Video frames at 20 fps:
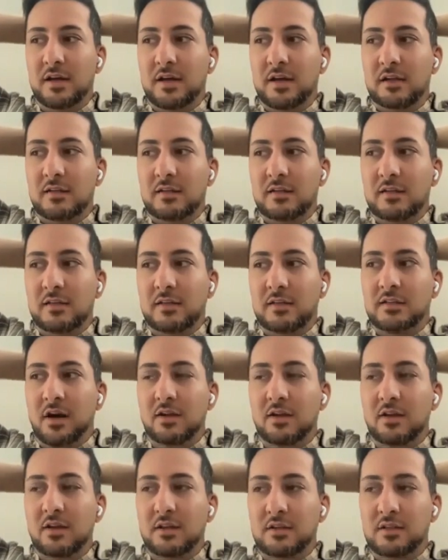who have
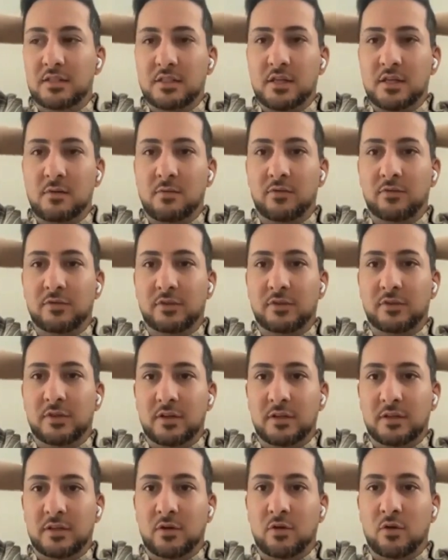done
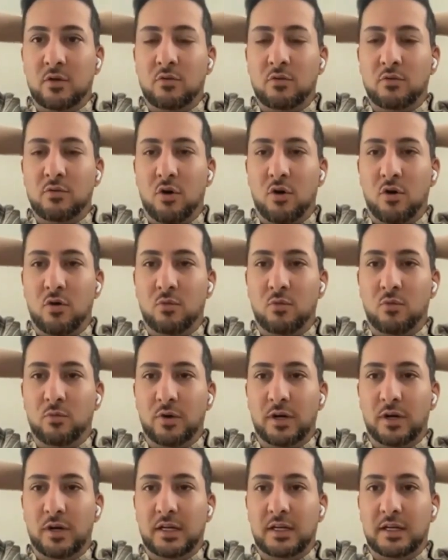some of
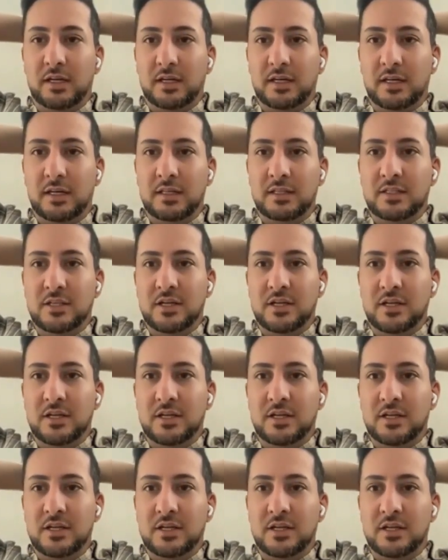their own
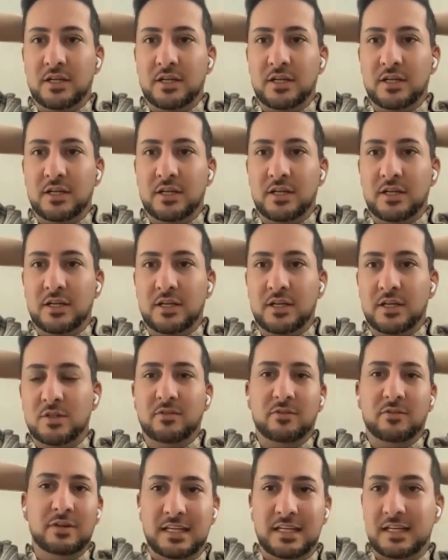homework in
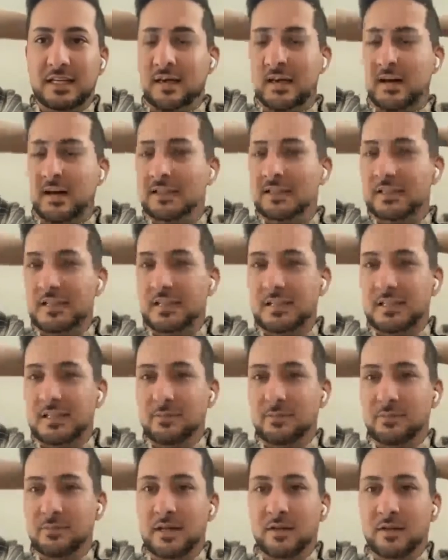terms of
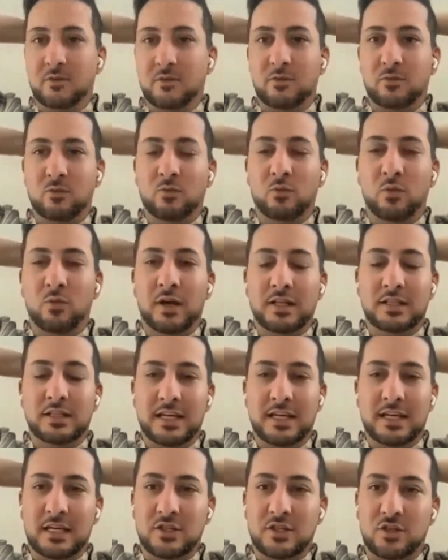reading the
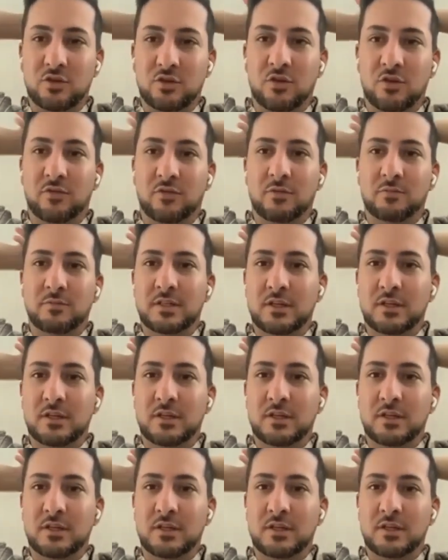content about
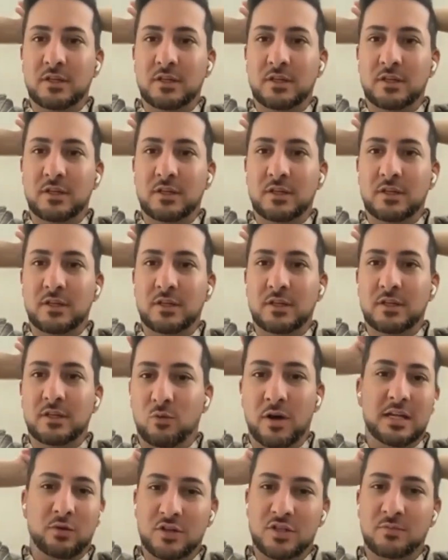what it takes to go
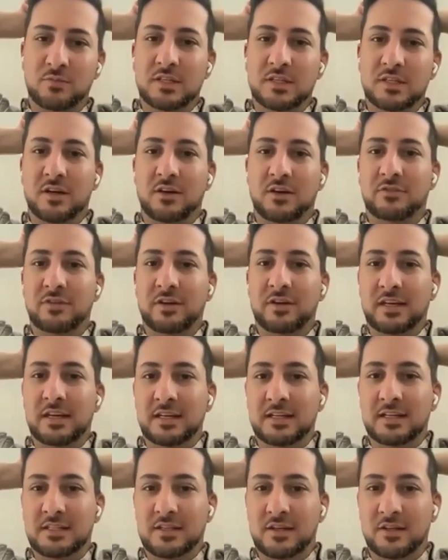from 0 to 1,
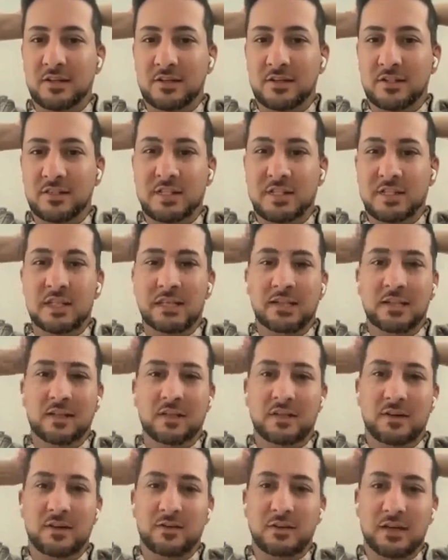understand what customer
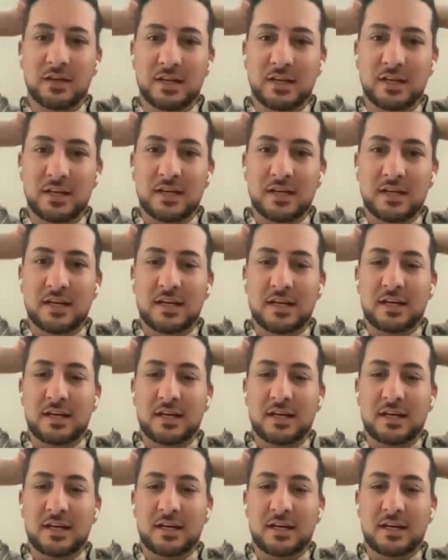discovery is,
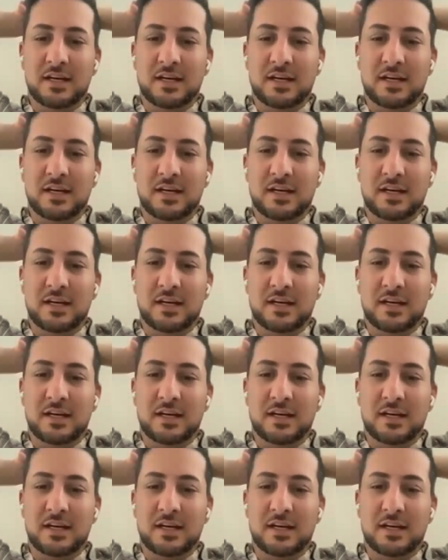understand,